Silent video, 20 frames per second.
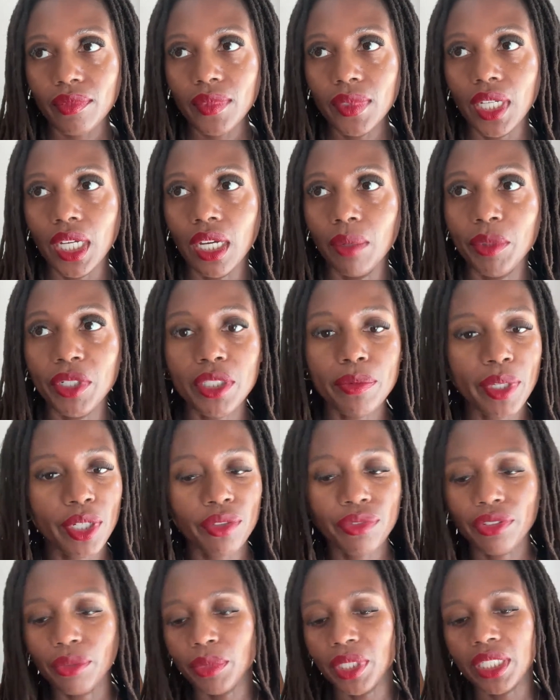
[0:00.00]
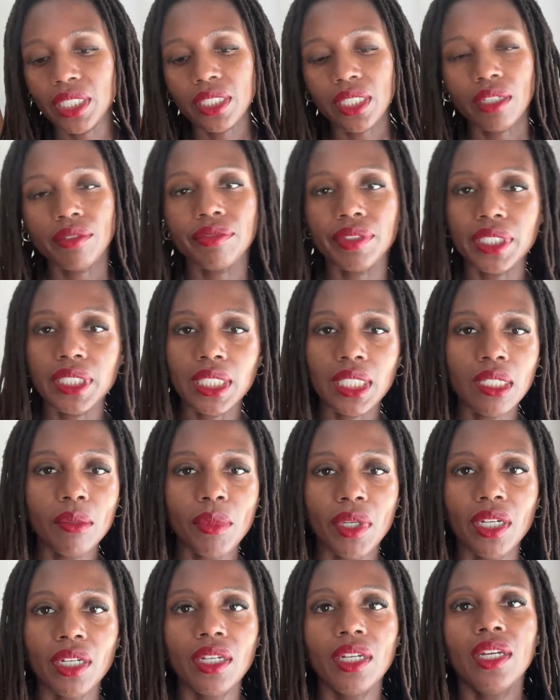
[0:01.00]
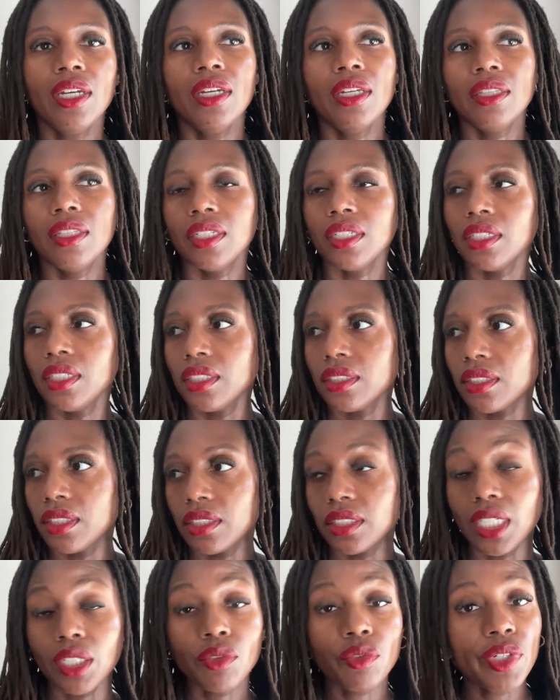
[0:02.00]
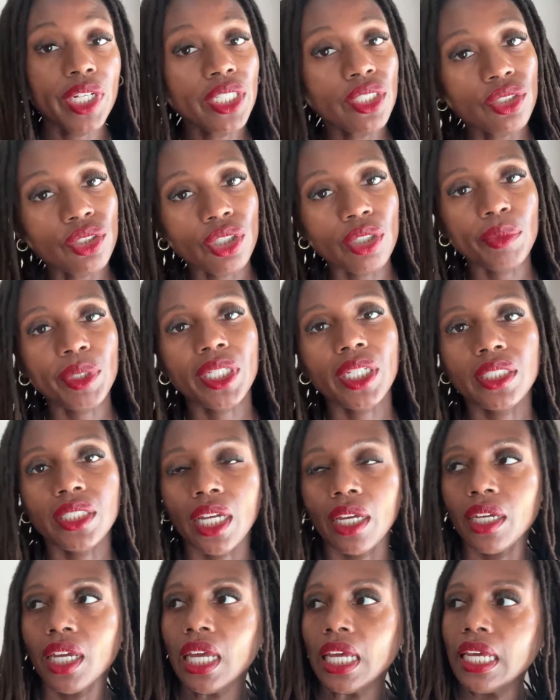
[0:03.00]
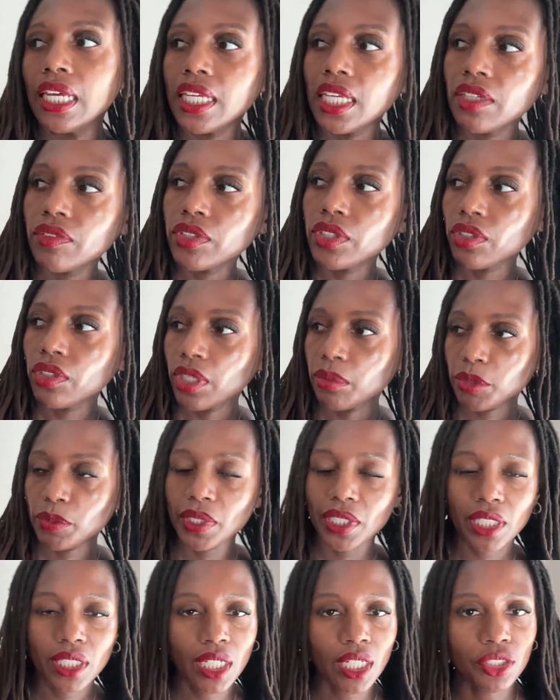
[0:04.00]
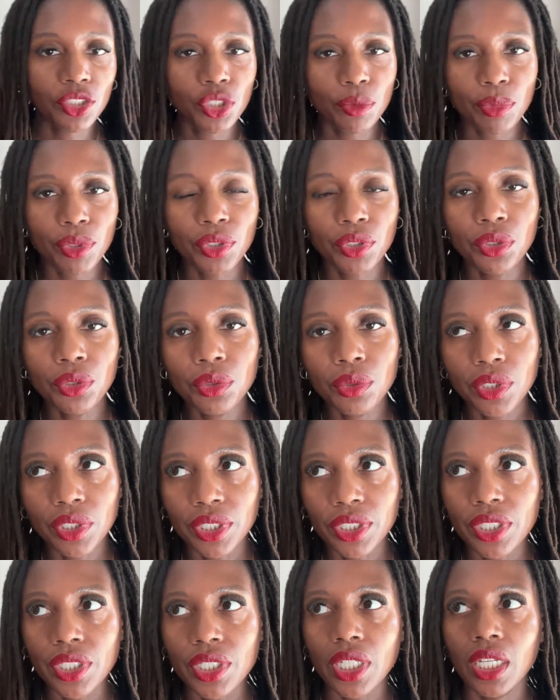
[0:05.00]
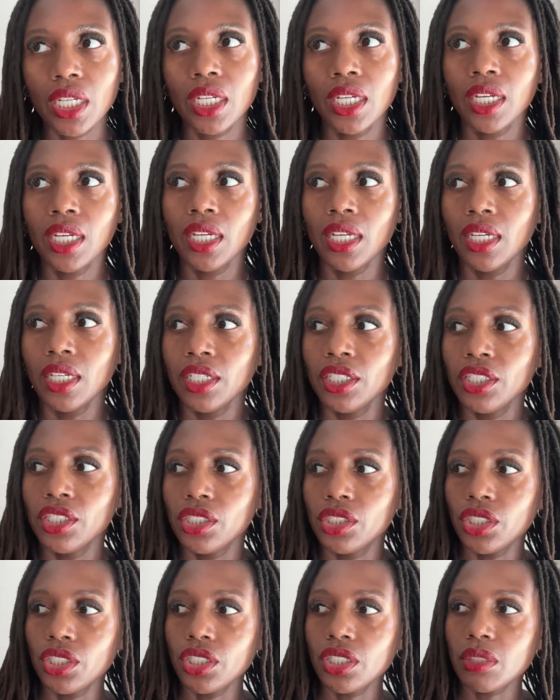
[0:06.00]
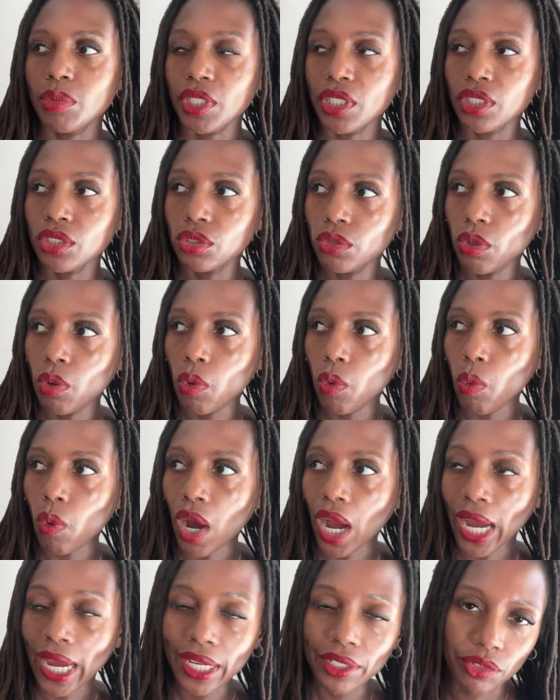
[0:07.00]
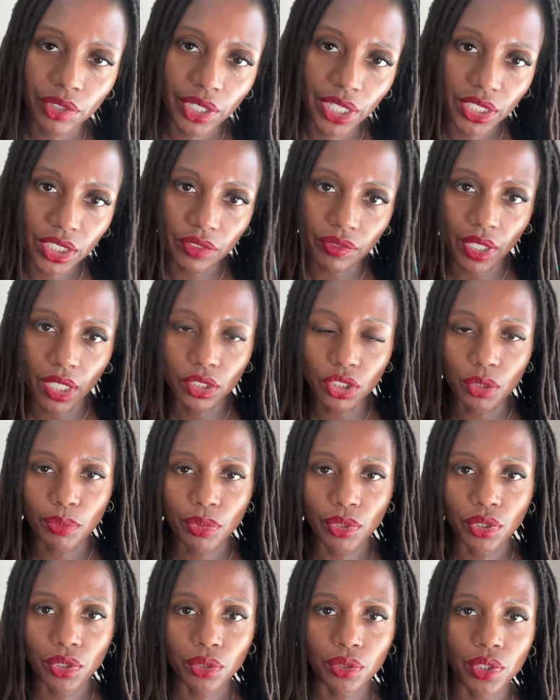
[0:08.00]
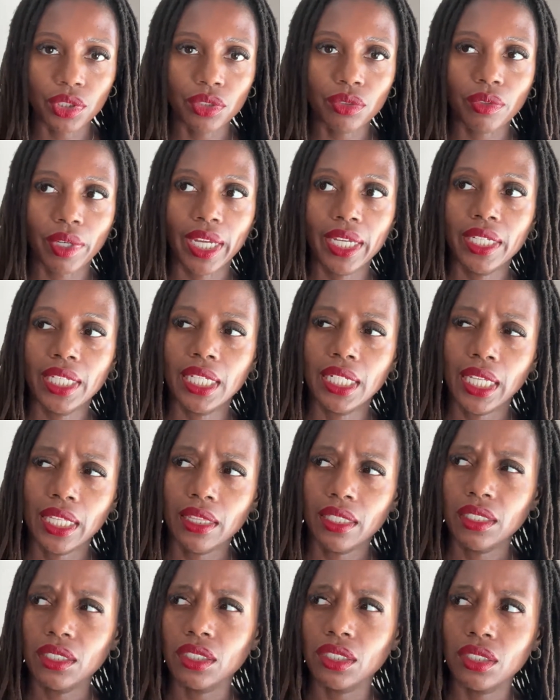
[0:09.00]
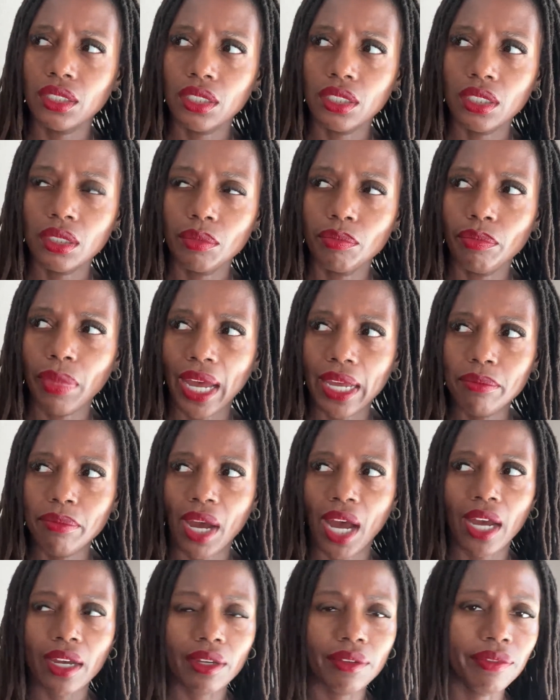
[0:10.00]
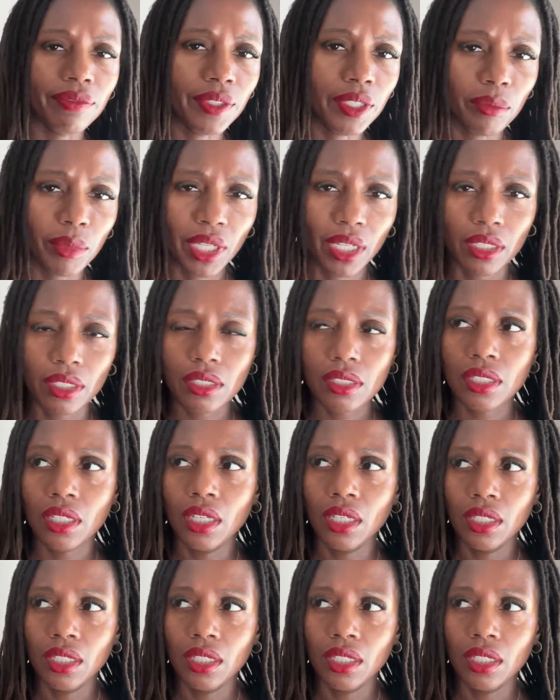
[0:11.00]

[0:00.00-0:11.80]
and it's better for me to say Fatima than it is to say Rachel, because even though I'm speaking to entrepreneurs, she's speaking to a wide range of entrepreneurs, right? And I think BIPOC females,